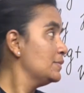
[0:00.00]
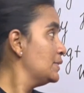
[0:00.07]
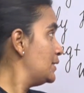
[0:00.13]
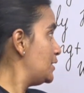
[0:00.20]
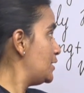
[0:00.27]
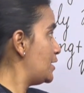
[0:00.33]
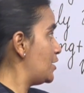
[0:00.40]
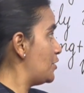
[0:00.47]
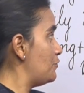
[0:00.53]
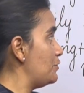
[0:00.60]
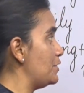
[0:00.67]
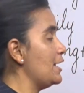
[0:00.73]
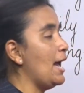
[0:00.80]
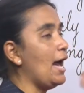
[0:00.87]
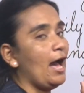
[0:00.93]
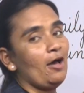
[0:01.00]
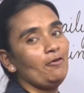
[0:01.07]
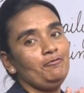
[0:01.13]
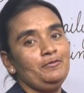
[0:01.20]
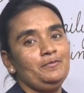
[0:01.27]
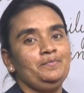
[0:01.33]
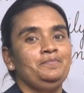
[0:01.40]
Here we have.
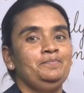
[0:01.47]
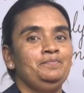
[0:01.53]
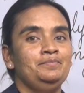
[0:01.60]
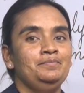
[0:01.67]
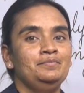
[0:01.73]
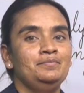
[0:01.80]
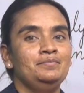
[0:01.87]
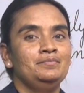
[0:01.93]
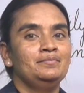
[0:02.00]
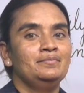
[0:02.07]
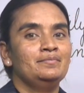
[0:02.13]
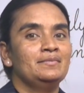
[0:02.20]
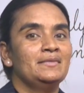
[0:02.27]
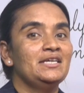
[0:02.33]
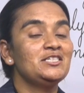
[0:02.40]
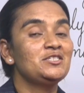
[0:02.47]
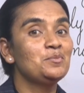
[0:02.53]
His